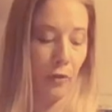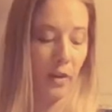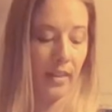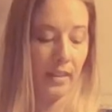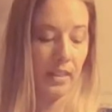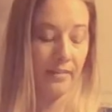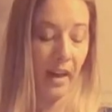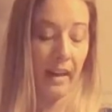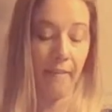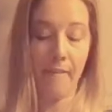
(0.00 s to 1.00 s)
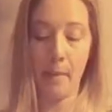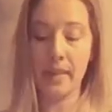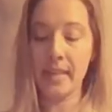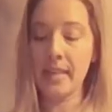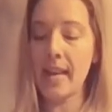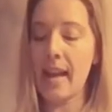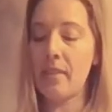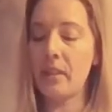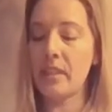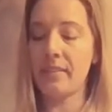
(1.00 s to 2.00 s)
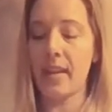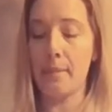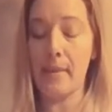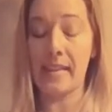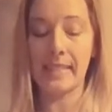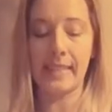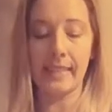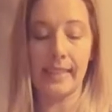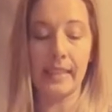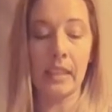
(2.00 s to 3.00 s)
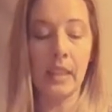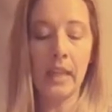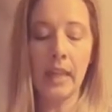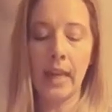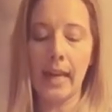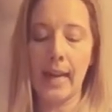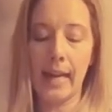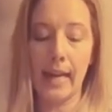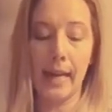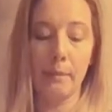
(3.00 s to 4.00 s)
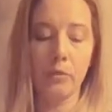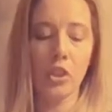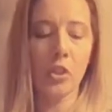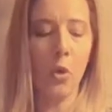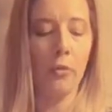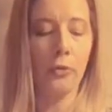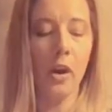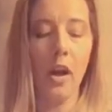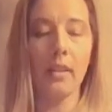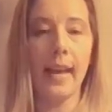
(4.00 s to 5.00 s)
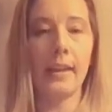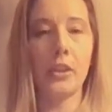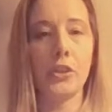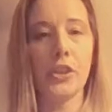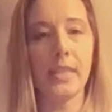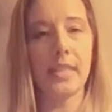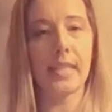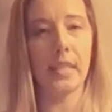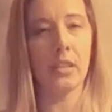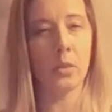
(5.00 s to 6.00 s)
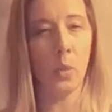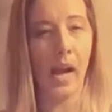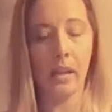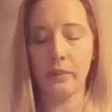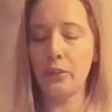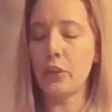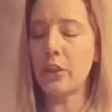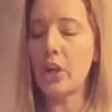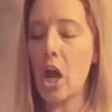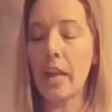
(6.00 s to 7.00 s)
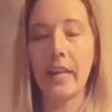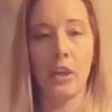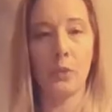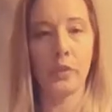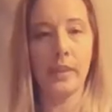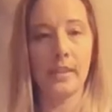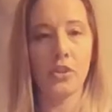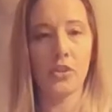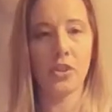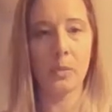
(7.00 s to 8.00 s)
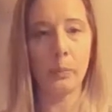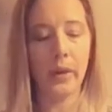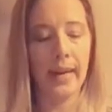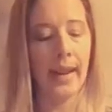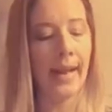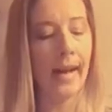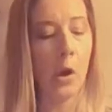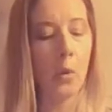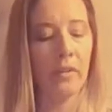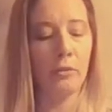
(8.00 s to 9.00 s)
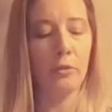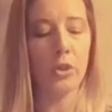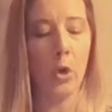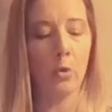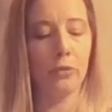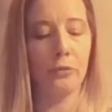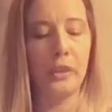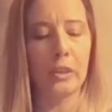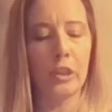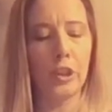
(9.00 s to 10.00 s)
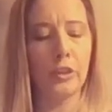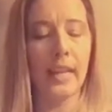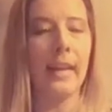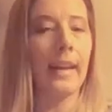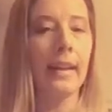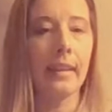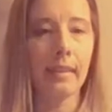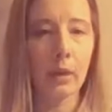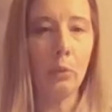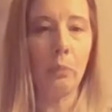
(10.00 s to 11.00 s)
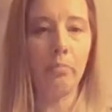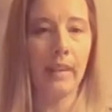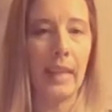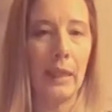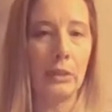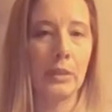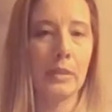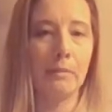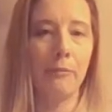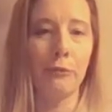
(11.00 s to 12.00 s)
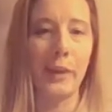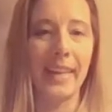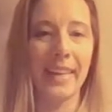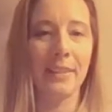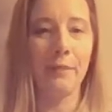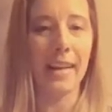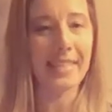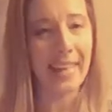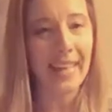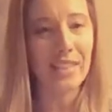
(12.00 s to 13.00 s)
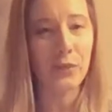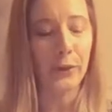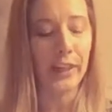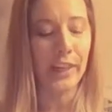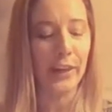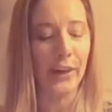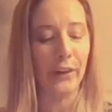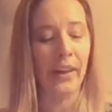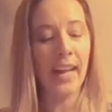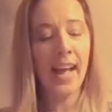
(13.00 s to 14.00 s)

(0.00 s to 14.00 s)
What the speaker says: for the divine feminine and the divine masculine. Just overall energies as well. If you're not in a relationship right now, if you don't feel that anything in this reading resonates for you,